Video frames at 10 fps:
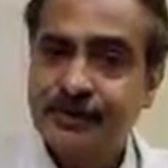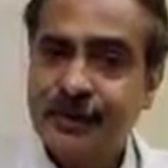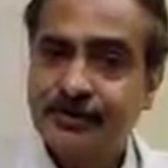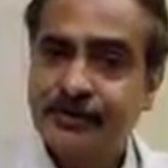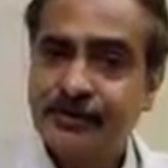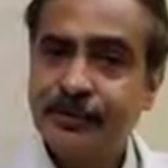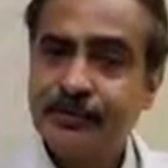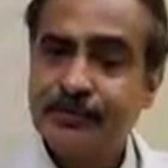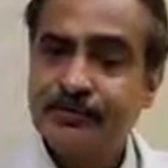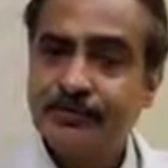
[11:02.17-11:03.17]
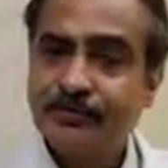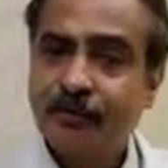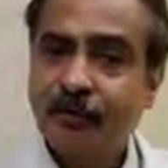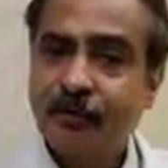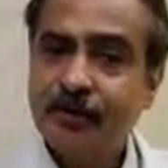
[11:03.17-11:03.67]
that too with a
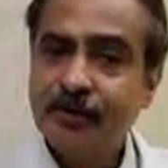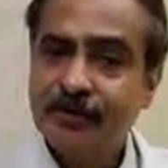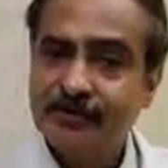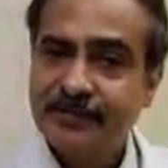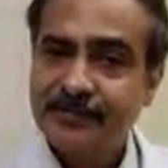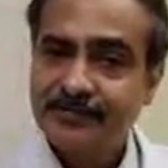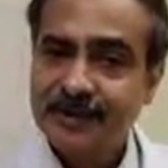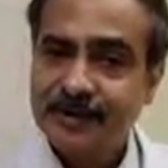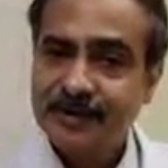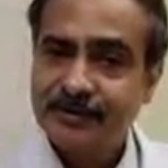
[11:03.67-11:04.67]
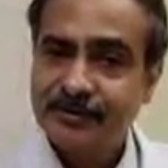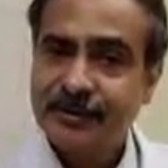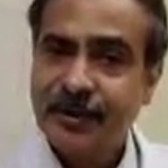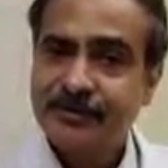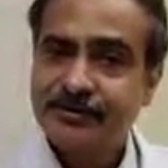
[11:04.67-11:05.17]
warm normal saline, so
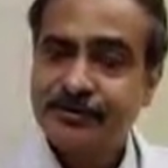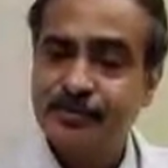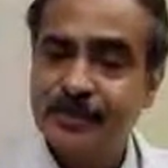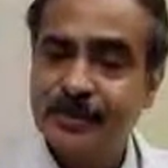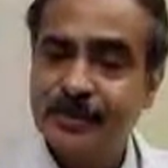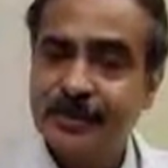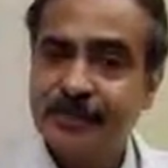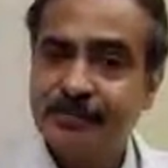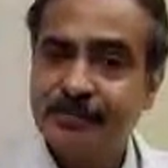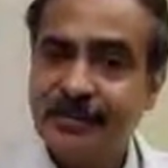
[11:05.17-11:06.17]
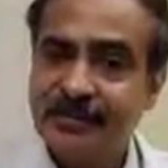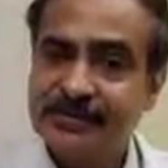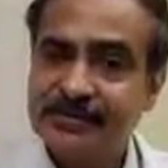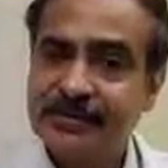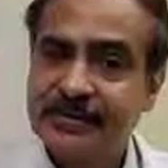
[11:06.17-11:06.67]
as to maintain the
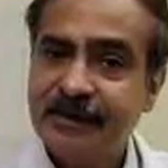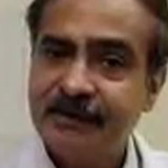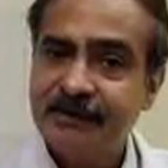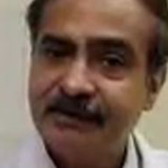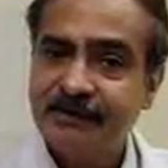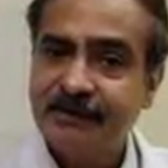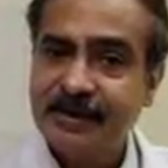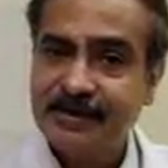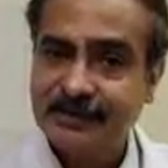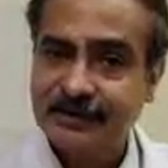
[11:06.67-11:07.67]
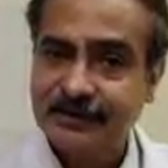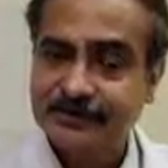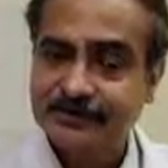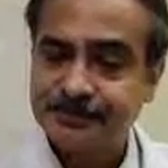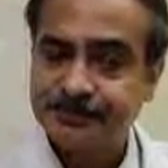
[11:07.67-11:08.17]
patency of the catheter,
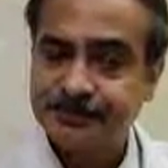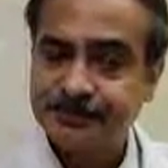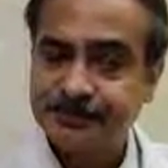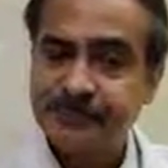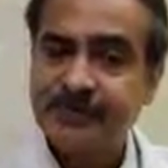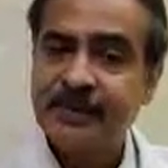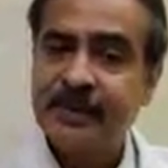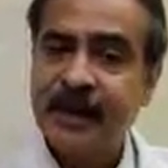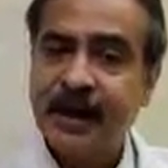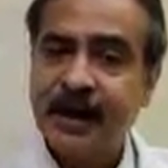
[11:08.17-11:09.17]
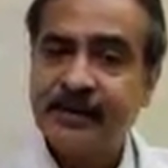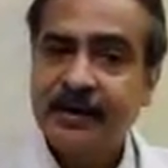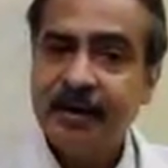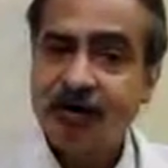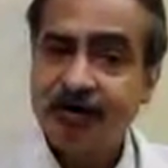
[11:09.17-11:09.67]
and
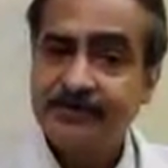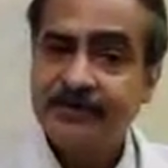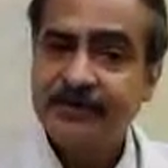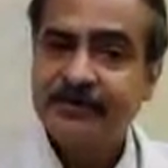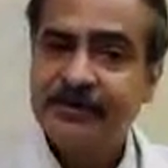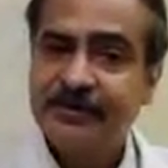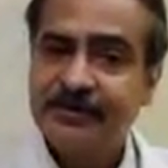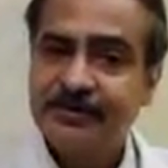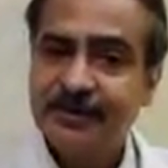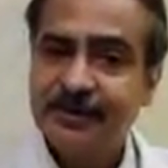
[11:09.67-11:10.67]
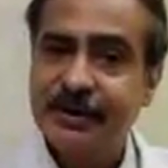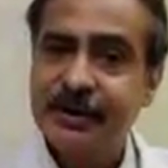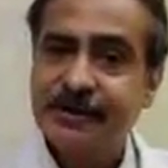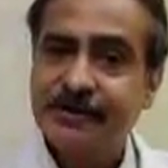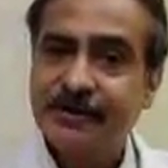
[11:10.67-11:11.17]
observe the patient
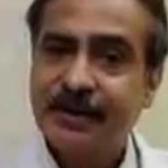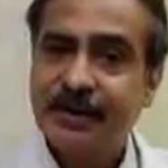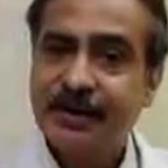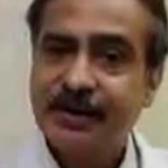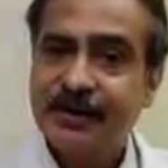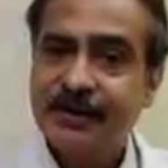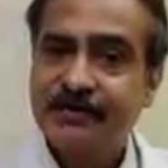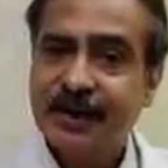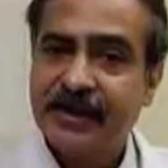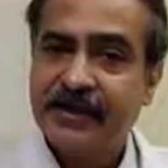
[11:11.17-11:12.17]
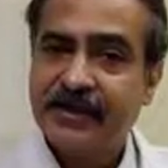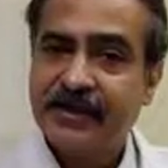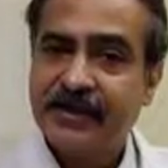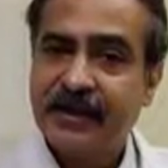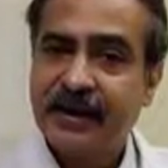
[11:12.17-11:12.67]
for any
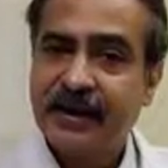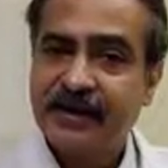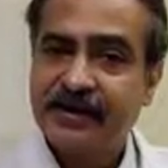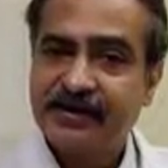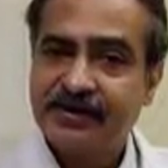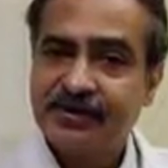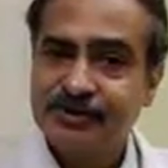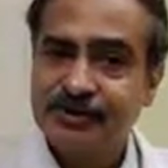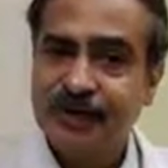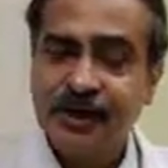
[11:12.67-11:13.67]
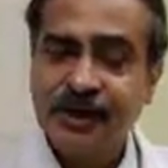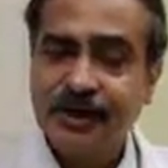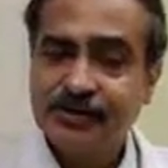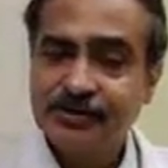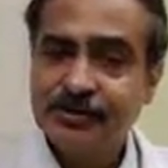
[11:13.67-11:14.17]
bradycardia, hypertension,
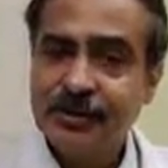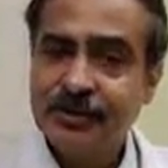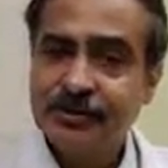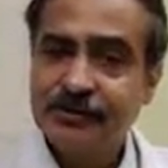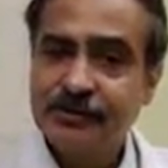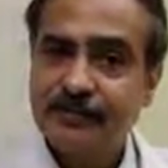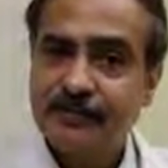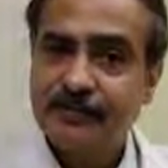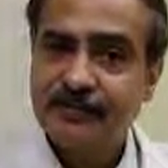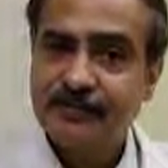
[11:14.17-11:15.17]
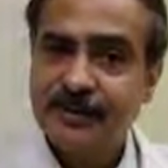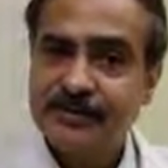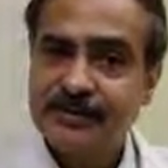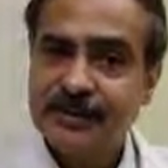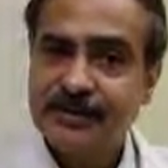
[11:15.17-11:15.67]
any suprapubic
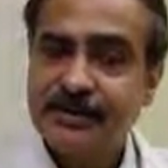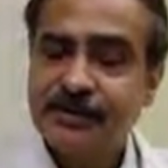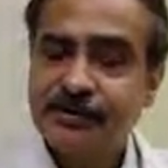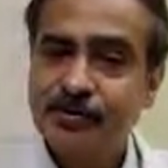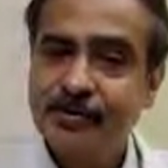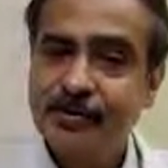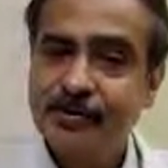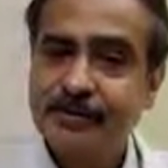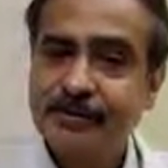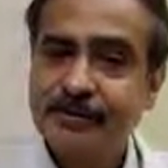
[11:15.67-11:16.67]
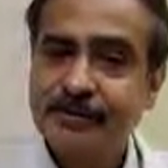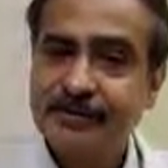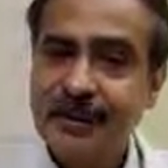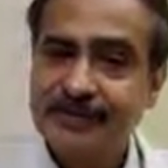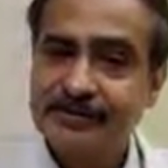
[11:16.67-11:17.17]
fullness, any disorientation in
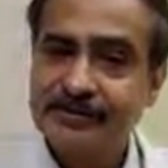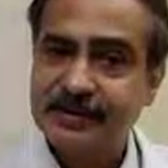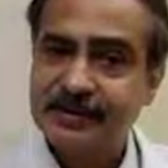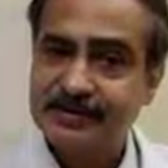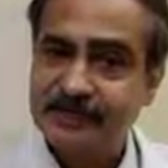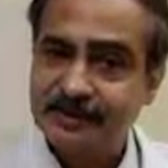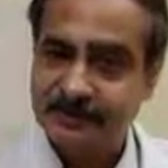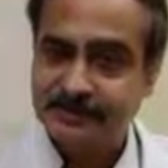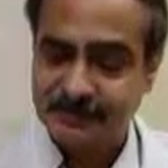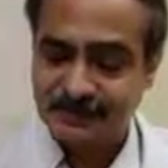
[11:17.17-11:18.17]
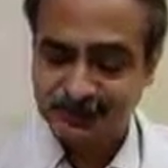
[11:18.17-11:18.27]
time-space person.